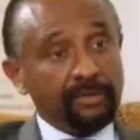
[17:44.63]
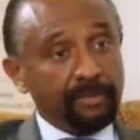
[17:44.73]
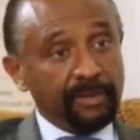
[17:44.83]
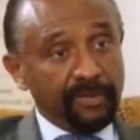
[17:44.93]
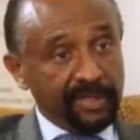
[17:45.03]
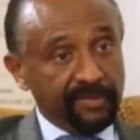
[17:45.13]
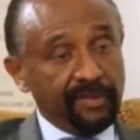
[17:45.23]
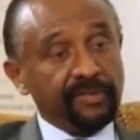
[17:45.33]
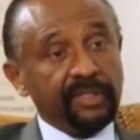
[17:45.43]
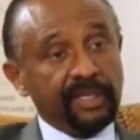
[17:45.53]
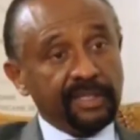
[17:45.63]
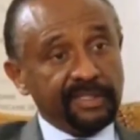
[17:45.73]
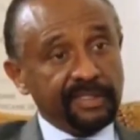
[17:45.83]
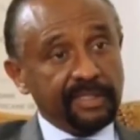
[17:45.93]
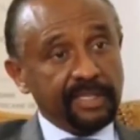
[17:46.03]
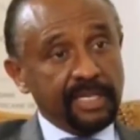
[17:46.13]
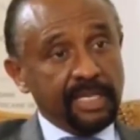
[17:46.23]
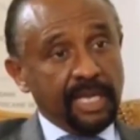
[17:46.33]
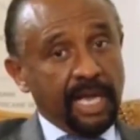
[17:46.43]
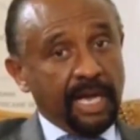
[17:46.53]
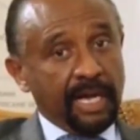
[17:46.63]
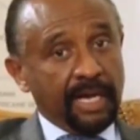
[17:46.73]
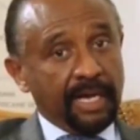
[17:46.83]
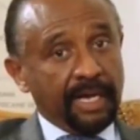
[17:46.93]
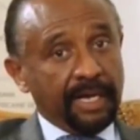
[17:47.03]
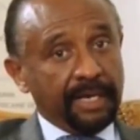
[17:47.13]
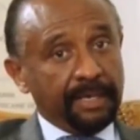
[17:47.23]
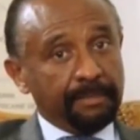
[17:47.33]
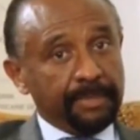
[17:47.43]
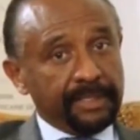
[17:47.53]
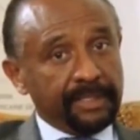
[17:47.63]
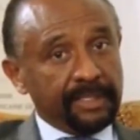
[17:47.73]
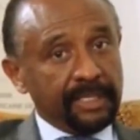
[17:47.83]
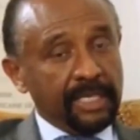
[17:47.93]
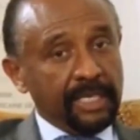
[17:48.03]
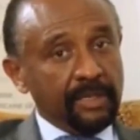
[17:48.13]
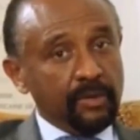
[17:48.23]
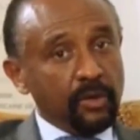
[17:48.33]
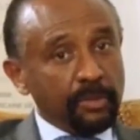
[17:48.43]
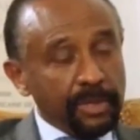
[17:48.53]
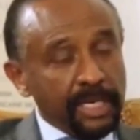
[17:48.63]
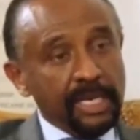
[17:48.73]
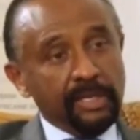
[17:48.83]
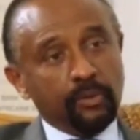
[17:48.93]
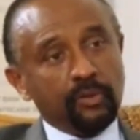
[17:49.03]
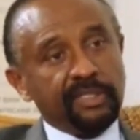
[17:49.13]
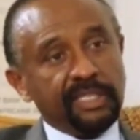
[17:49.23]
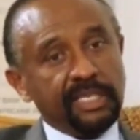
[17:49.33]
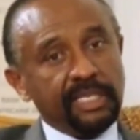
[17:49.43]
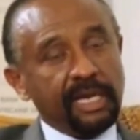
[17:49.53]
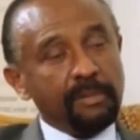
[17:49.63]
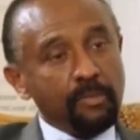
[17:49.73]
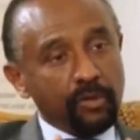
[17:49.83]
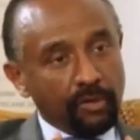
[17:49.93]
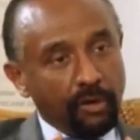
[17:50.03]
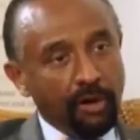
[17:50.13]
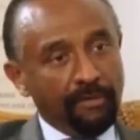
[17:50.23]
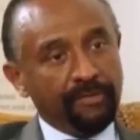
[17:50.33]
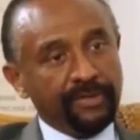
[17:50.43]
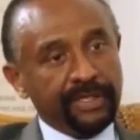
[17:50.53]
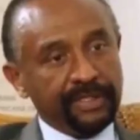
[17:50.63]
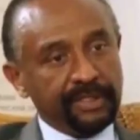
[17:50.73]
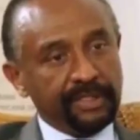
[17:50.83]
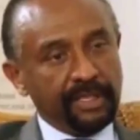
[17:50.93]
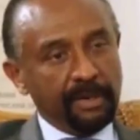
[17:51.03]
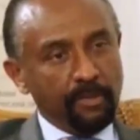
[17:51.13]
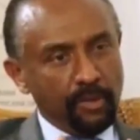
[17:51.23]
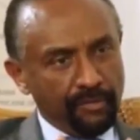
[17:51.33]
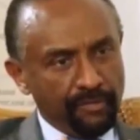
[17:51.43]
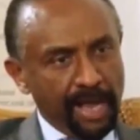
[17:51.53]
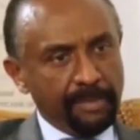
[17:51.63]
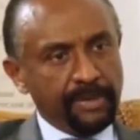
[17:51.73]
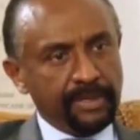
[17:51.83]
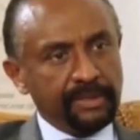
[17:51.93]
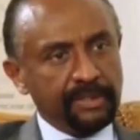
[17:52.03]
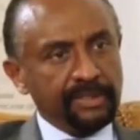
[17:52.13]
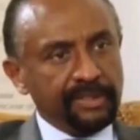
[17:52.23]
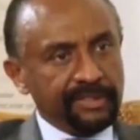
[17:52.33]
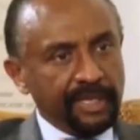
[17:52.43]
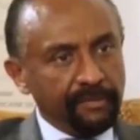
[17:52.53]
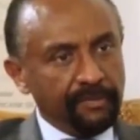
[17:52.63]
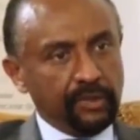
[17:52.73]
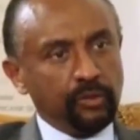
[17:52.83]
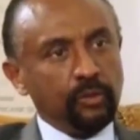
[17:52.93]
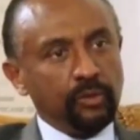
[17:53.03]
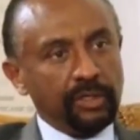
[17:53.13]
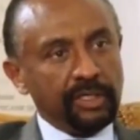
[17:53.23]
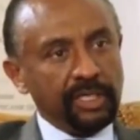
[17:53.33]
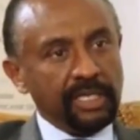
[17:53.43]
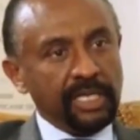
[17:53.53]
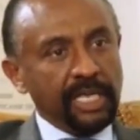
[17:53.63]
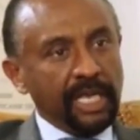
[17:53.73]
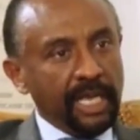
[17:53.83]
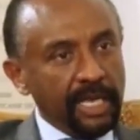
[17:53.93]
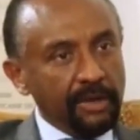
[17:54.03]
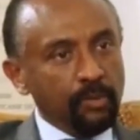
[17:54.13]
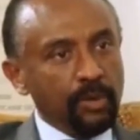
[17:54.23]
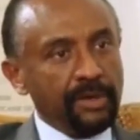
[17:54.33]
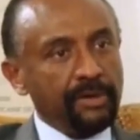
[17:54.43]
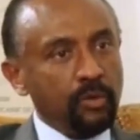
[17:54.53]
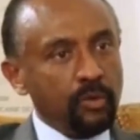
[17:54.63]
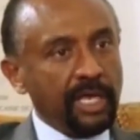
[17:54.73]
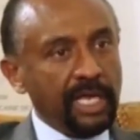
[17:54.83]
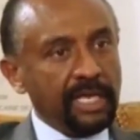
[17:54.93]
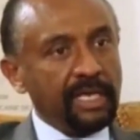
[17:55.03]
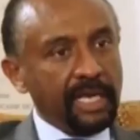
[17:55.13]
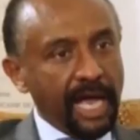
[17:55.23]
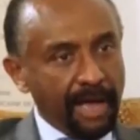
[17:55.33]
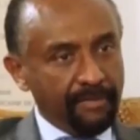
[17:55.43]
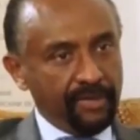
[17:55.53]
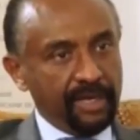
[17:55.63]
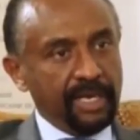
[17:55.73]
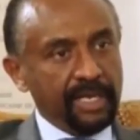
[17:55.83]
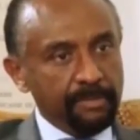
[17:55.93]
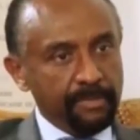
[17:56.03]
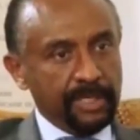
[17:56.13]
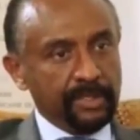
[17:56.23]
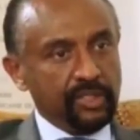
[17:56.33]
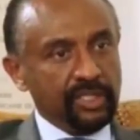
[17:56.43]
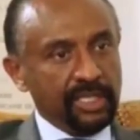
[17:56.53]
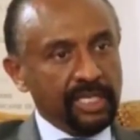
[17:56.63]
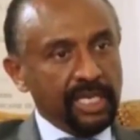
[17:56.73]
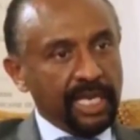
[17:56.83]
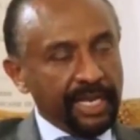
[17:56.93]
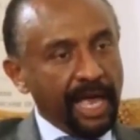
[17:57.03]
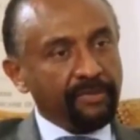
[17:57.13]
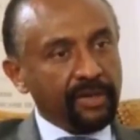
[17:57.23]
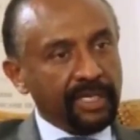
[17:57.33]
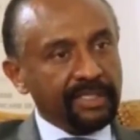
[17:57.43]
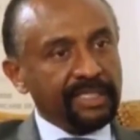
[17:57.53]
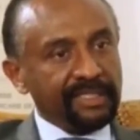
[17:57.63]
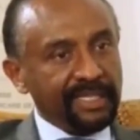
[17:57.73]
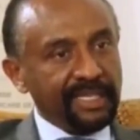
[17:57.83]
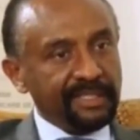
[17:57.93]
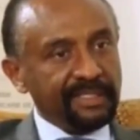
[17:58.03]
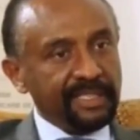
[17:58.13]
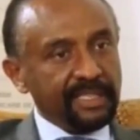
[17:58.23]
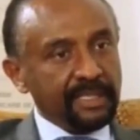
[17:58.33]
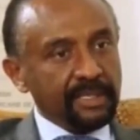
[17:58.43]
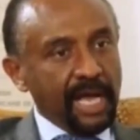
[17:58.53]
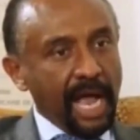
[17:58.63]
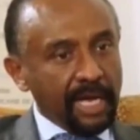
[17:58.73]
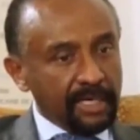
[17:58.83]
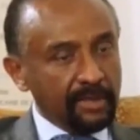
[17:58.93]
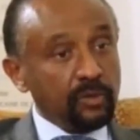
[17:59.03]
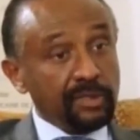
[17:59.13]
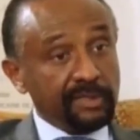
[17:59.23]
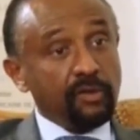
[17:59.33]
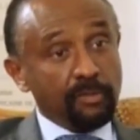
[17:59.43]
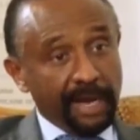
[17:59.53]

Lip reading: from the first 50 years, but you're beginning to see a more confident, a more vibrant, self-assured, inward-looking Africa emerge. An Africa that says, I can do this for